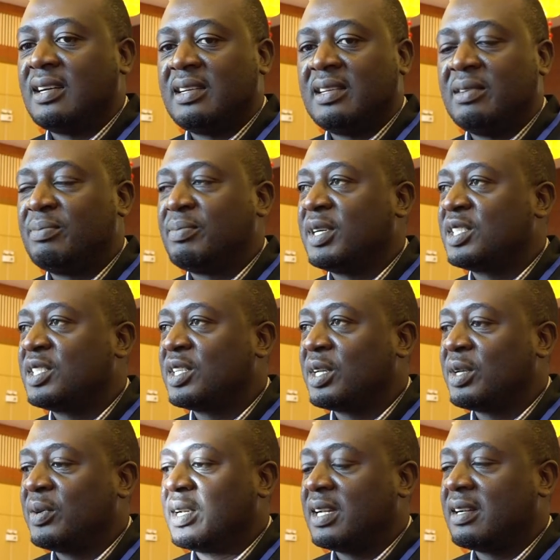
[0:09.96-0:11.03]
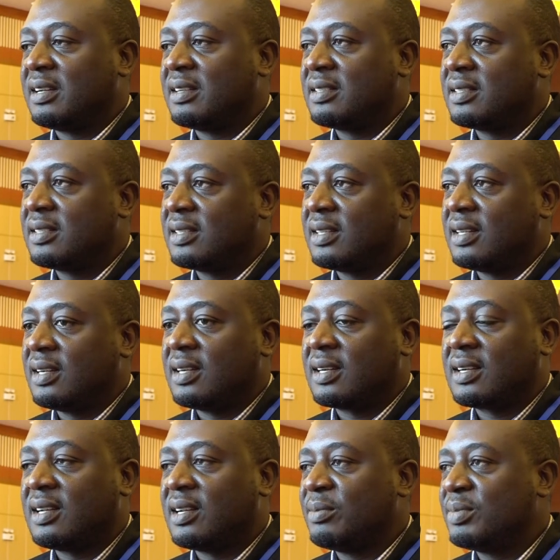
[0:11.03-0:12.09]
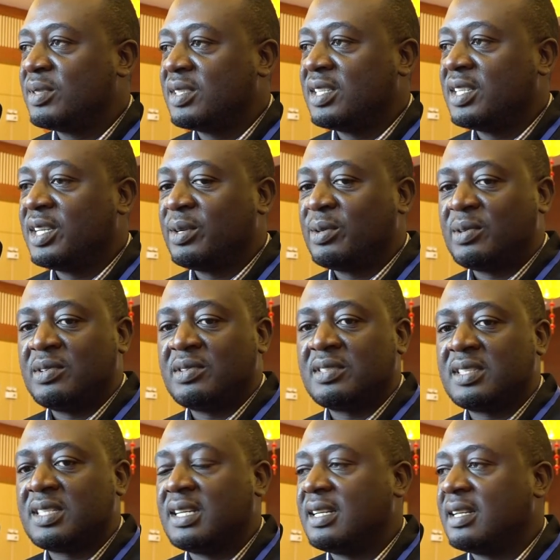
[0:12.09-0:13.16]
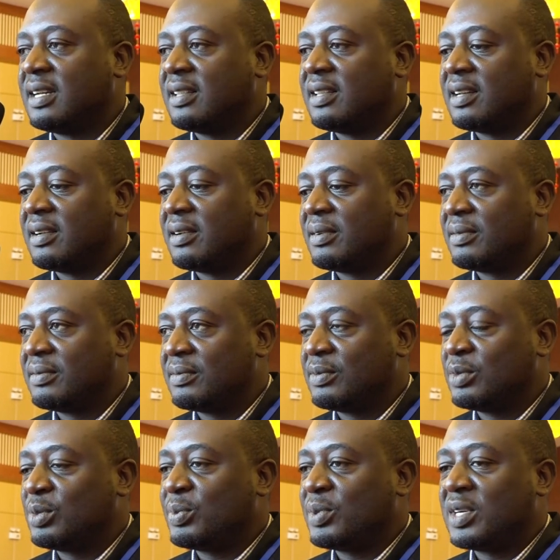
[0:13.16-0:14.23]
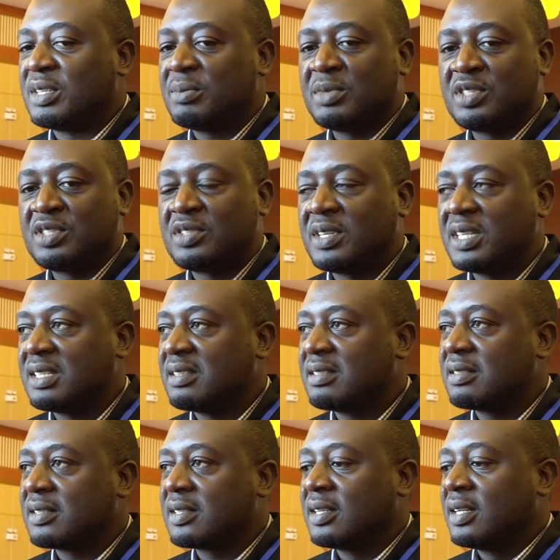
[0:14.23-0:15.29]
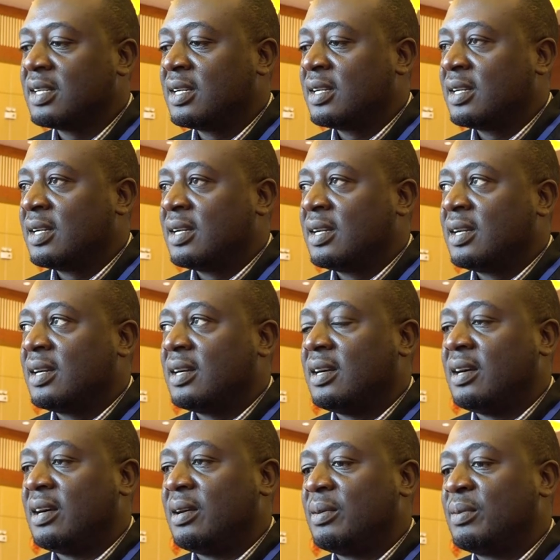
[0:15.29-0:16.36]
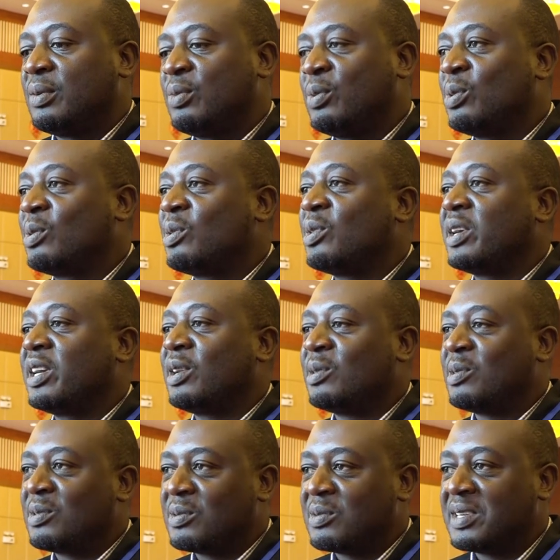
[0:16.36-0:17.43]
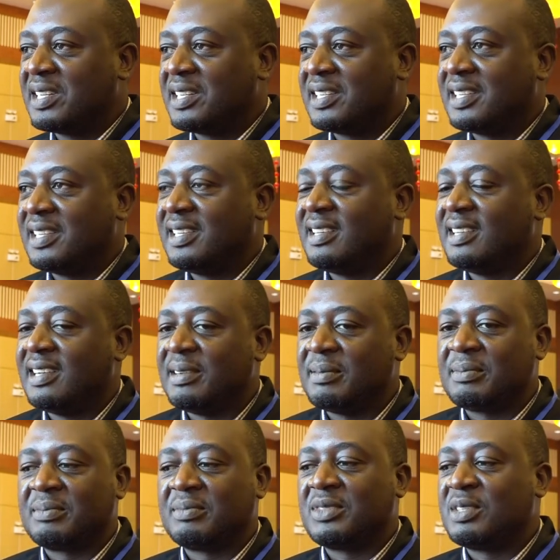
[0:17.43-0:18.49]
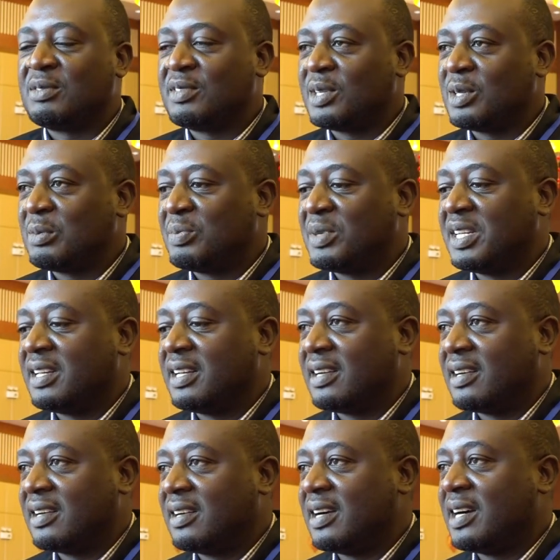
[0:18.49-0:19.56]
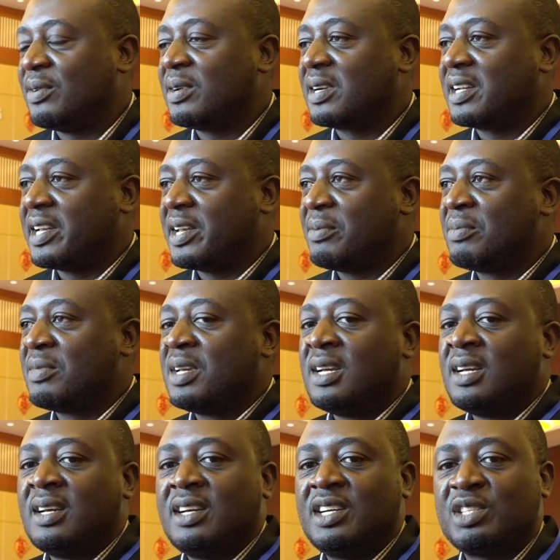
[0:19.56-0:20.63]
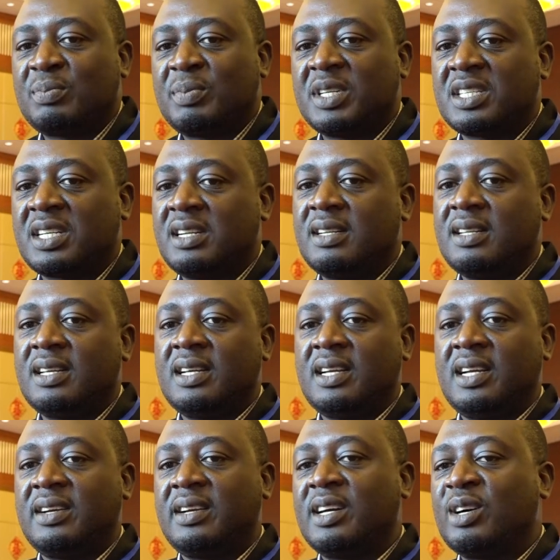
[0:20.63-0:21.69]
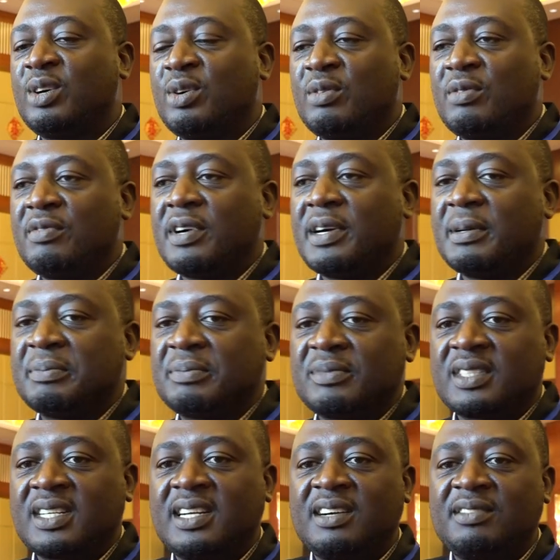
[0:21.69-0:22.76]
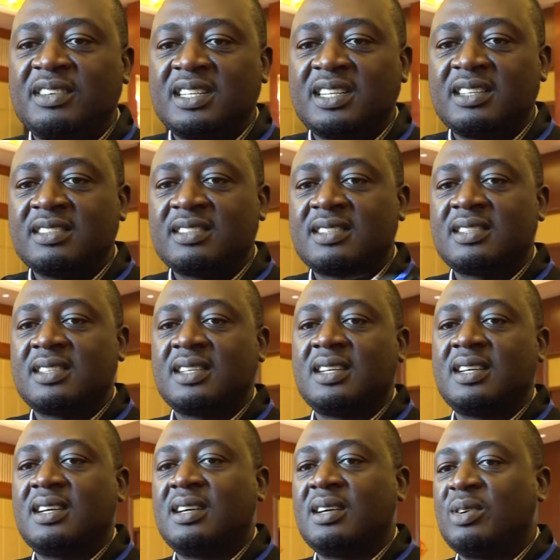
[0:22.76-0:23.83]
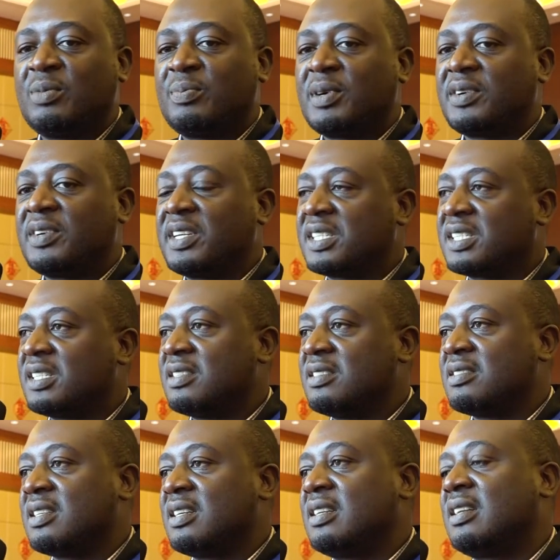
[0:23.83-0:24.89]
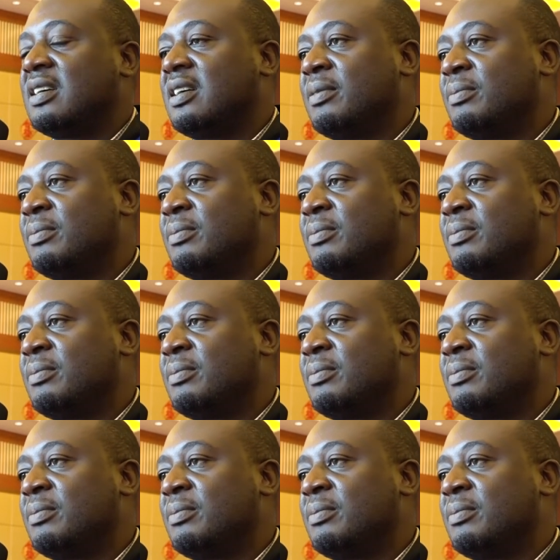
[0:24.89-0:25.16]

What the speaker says: in particular club CEOs and other football administrators, will go a long way in developing our game, especially in the area of governance, operations, and